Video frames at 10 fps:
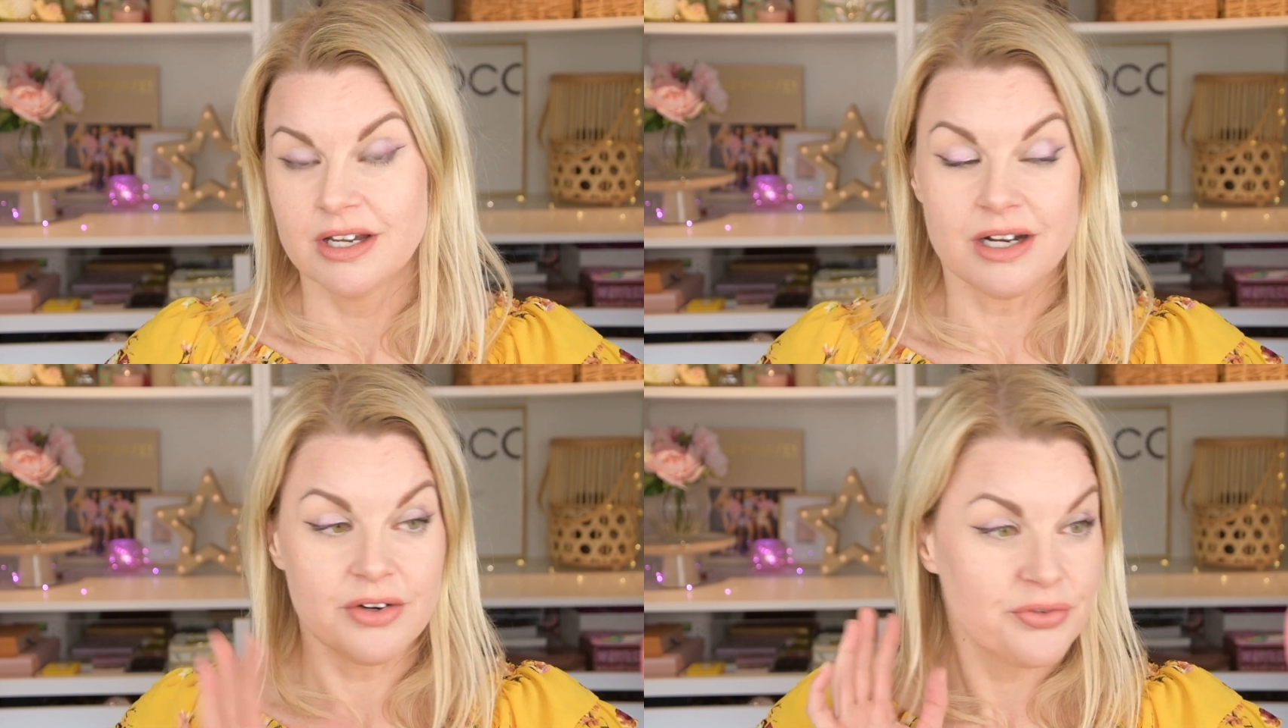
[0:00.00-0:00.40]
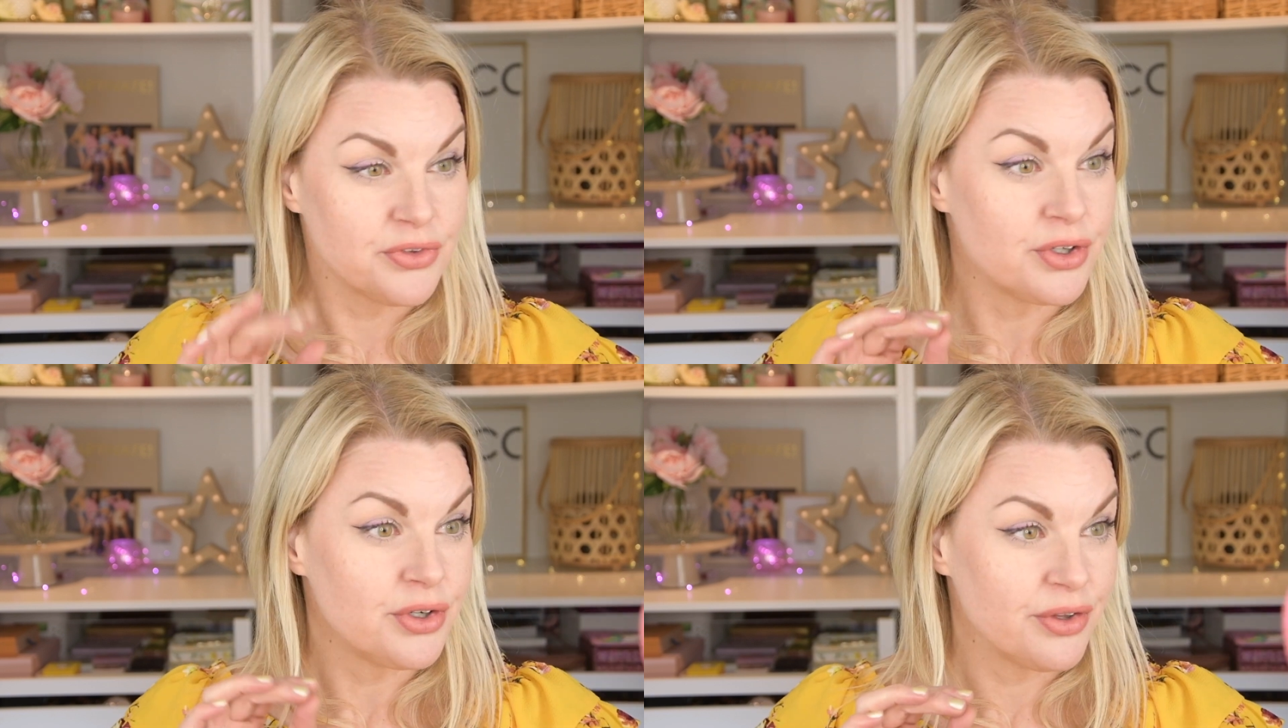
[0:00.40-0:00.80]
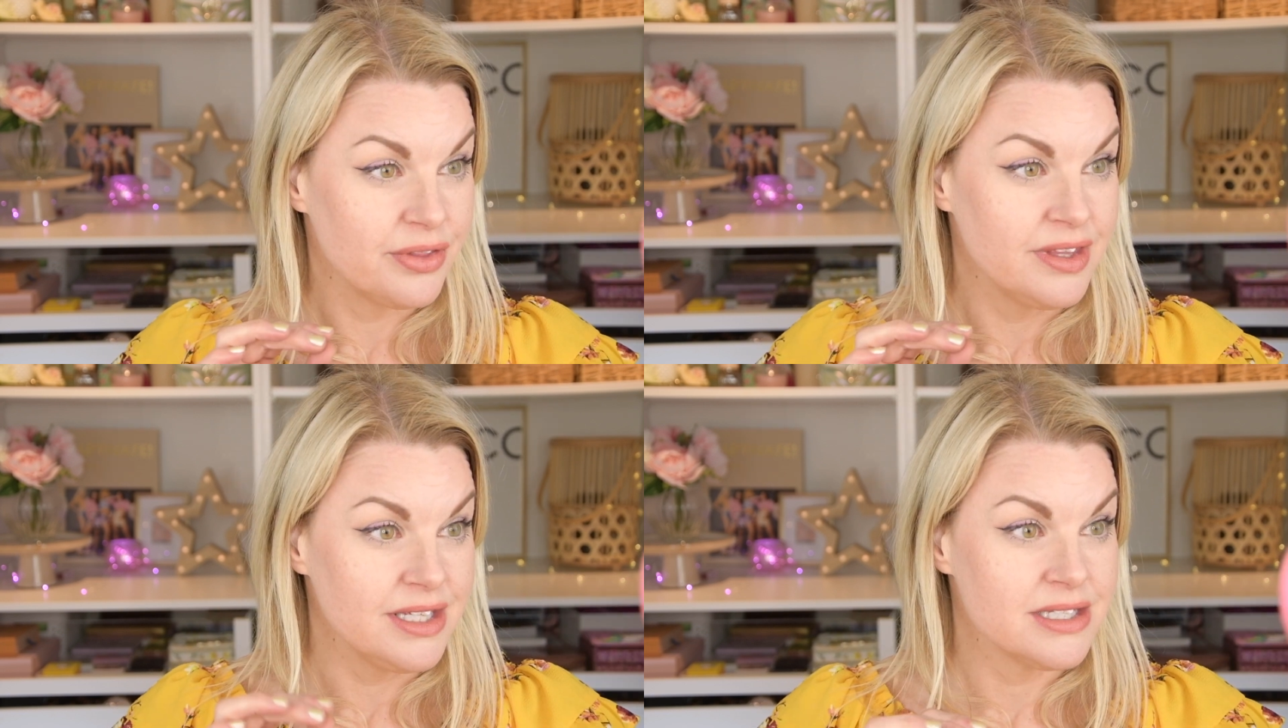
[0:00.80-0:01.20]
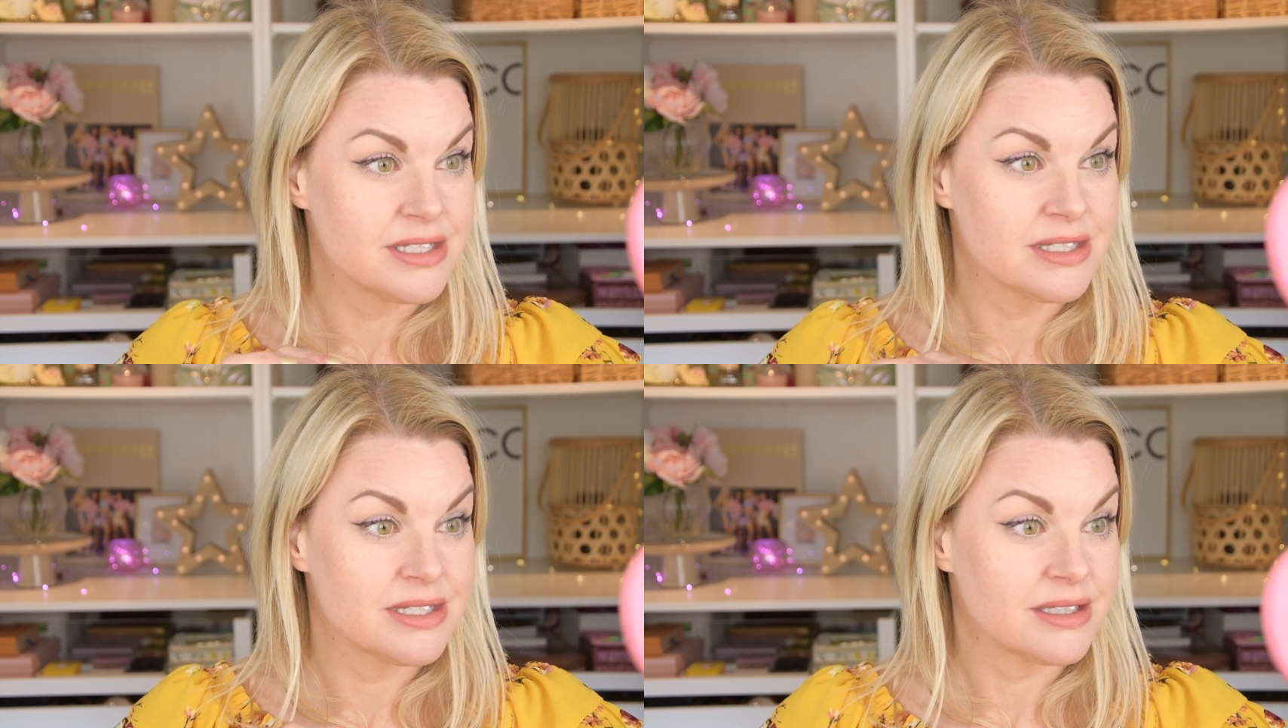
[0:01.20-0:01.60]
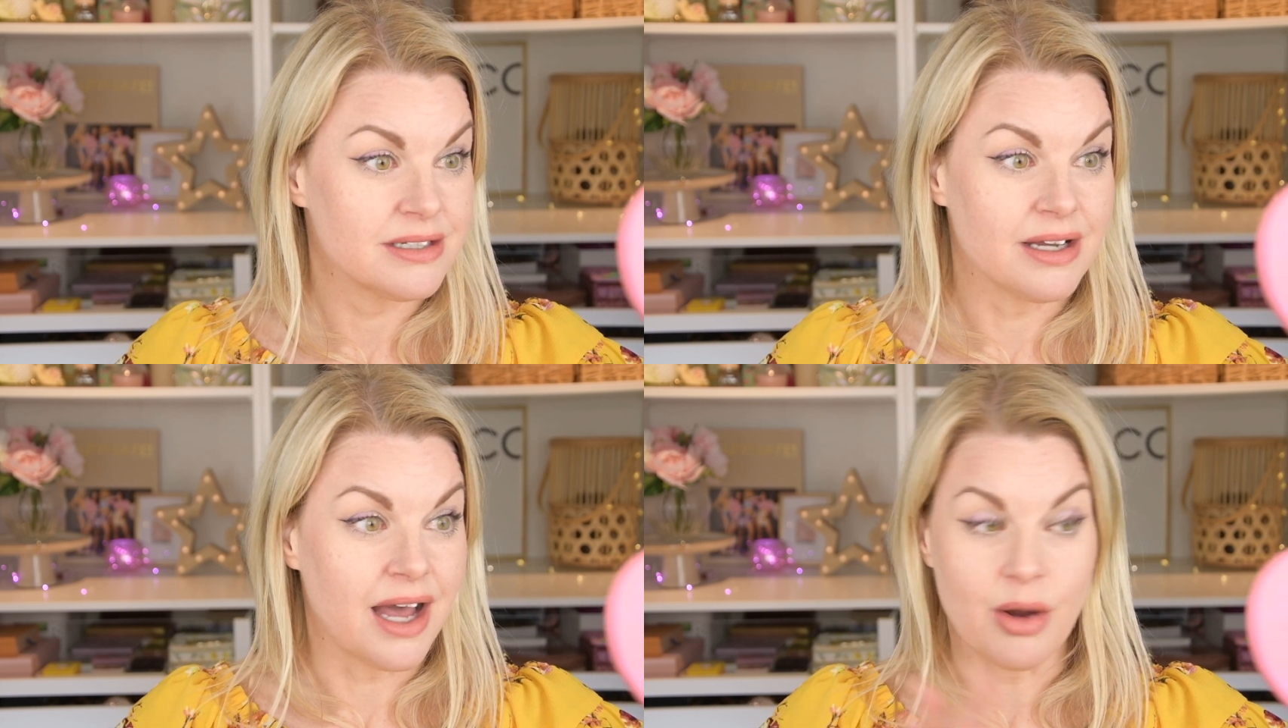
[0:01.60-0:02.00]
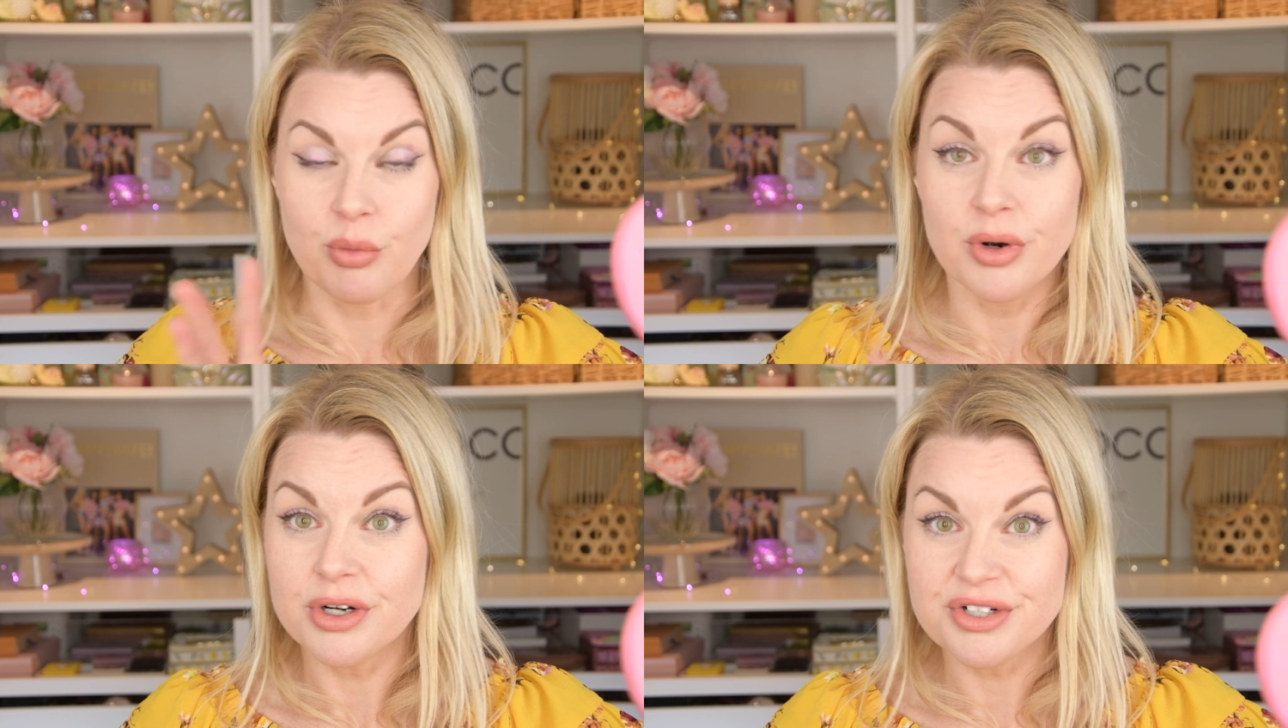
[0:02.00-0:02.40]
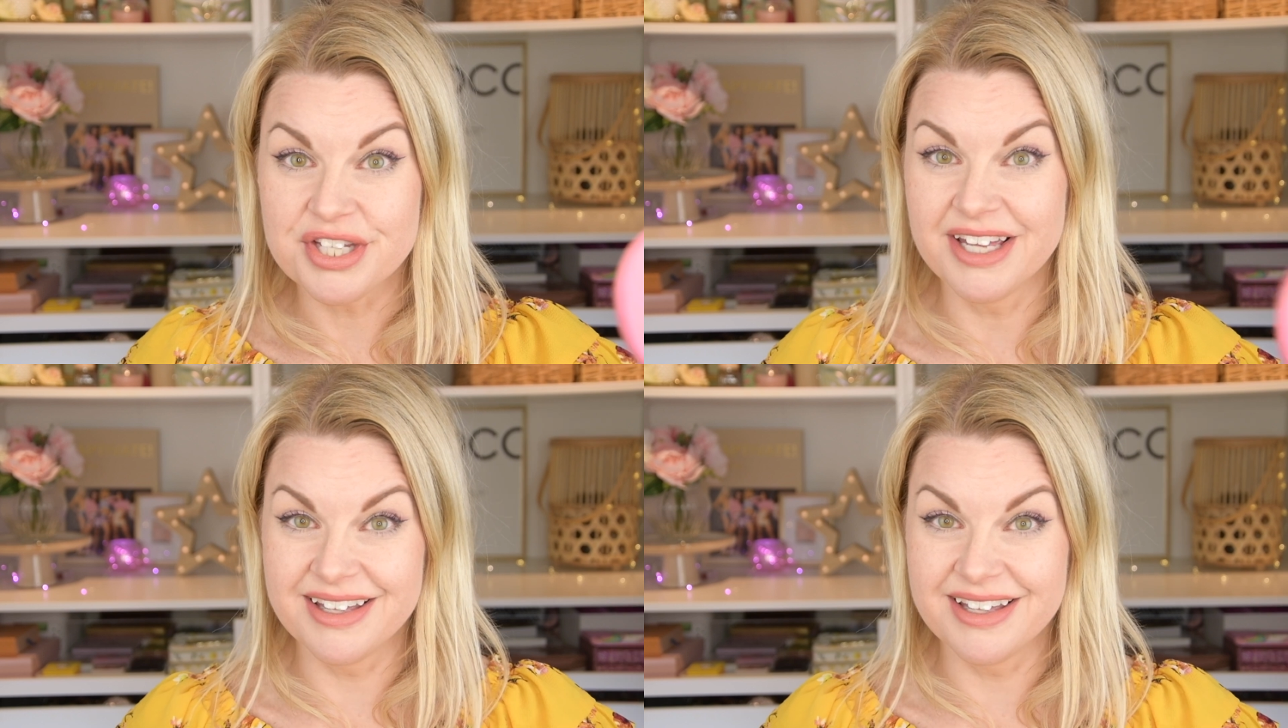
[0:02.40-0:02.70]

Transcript: after these hours.